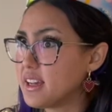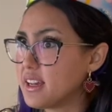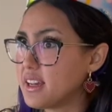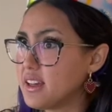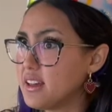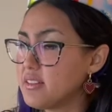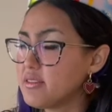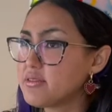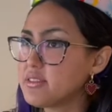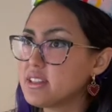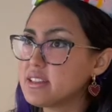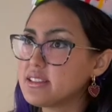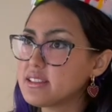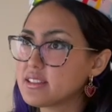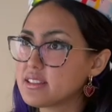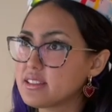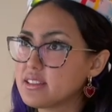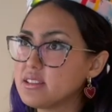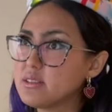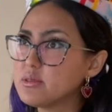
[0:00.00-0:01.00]
if this
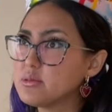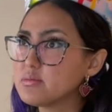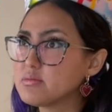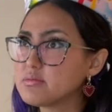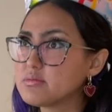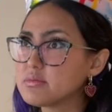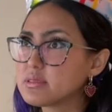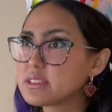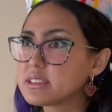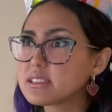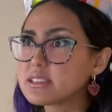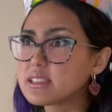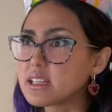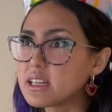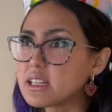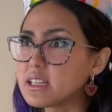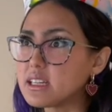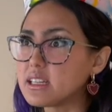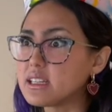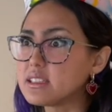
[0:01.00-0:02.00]
still
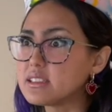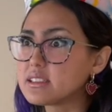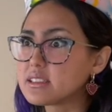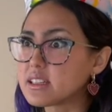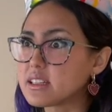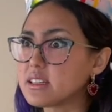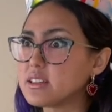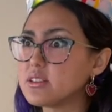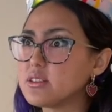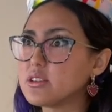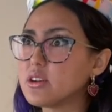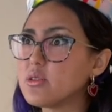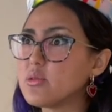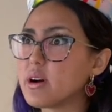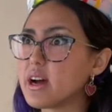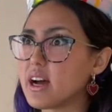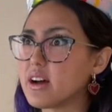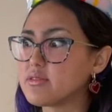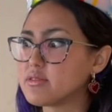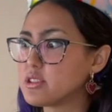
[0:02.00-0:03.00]
studies and you don't
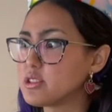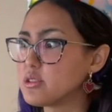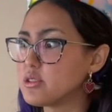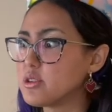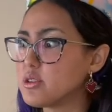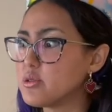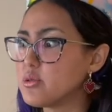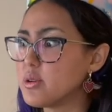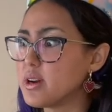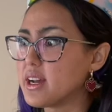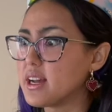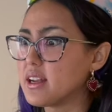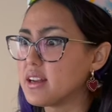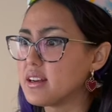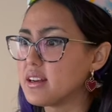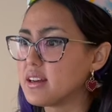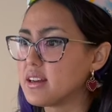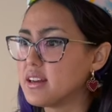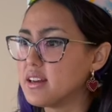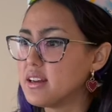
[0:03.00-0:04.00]
have to go and
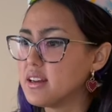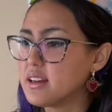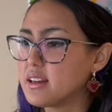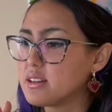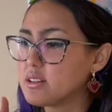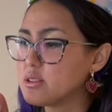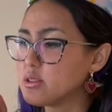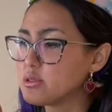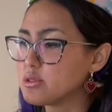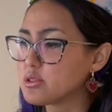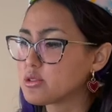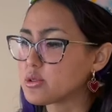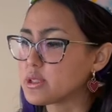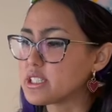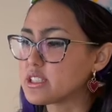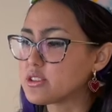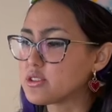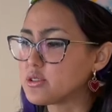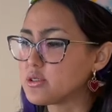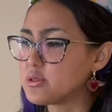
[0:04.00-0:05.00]
go
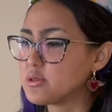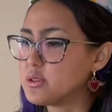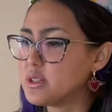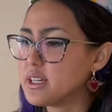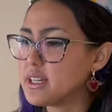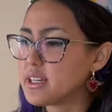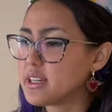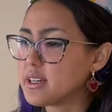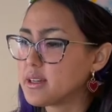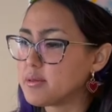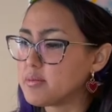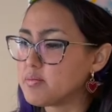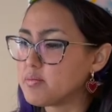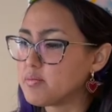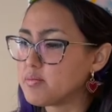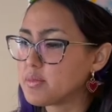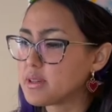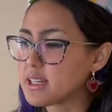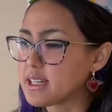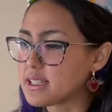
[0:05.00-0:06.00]
straight to
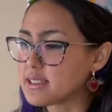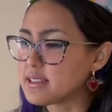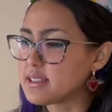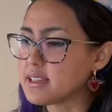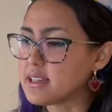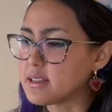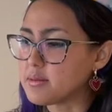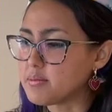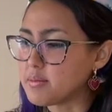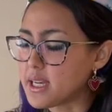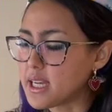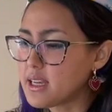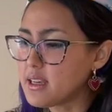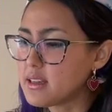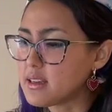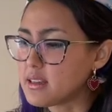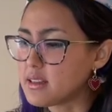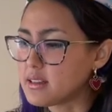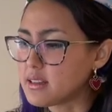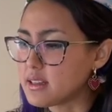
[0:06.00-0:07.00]
cutting and
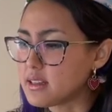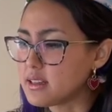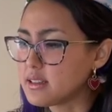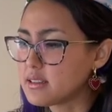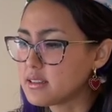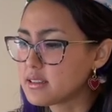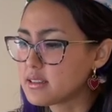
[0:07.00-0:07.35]
making this